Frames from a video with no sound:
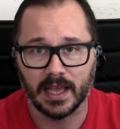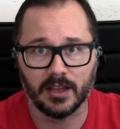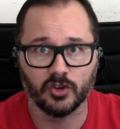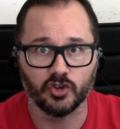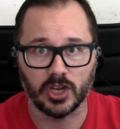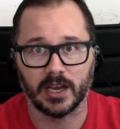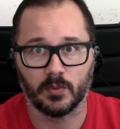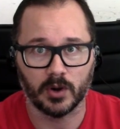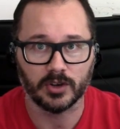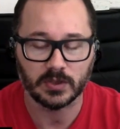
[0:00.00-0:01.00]
in
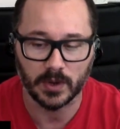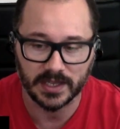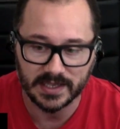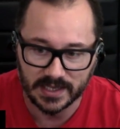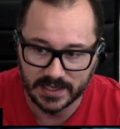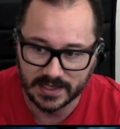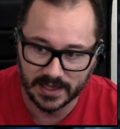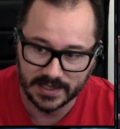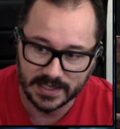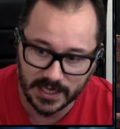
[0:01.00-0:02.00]
January 26th
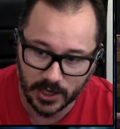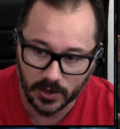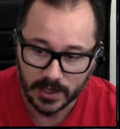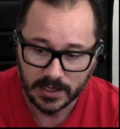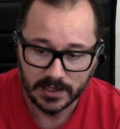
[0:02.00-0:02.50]
this year.